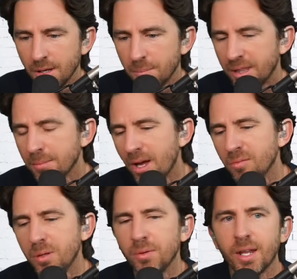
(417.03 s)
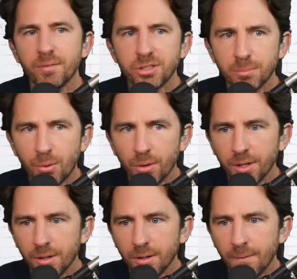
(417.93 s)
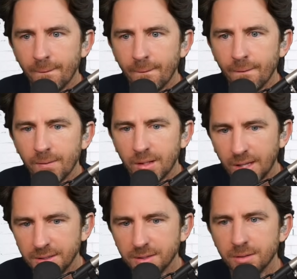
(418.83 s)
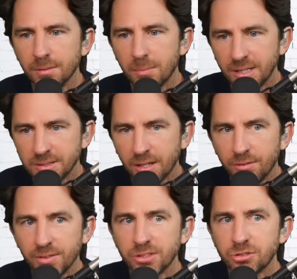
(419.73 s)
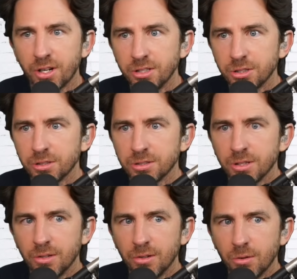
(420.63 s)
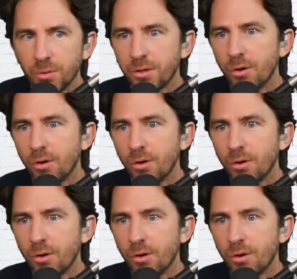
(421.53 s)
but the amount of people that have supported Clayton, myself, strangers, with